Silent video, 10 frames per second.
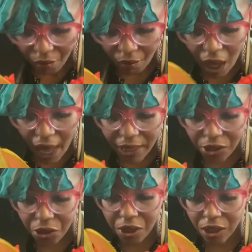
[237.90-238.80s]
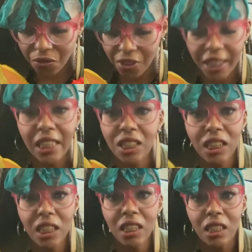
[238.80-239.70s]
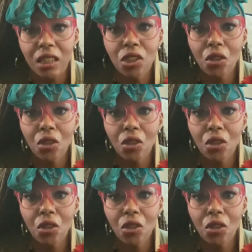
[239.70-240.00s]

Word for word: i can do this for each season so